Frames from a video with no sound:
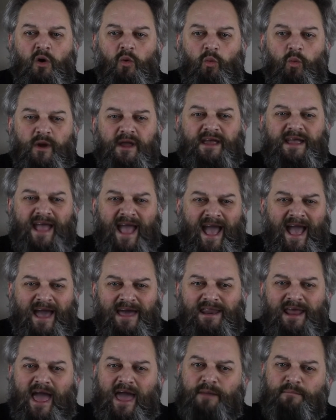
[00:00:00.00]
We
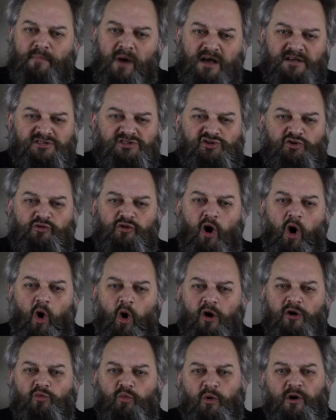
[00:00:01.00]
can and must do the
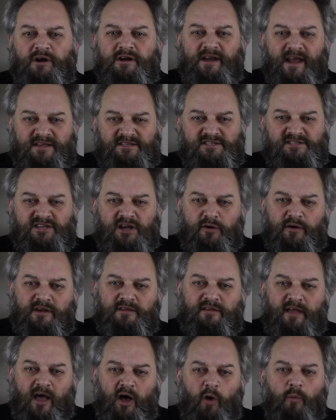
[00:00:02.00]
hard work
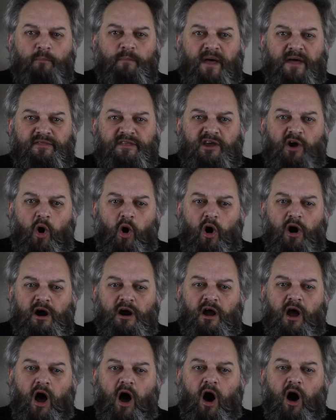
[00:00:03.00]
necessary to help bend the
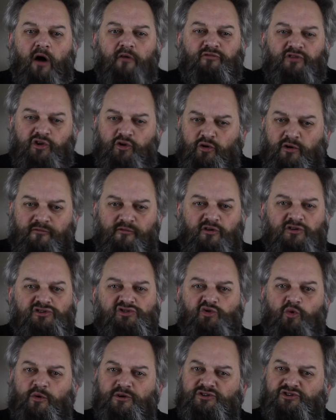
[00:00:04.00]
arc of the universe
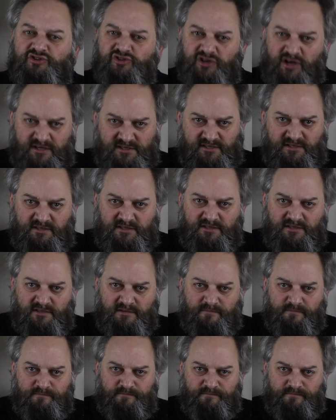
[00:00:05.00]
towards justice.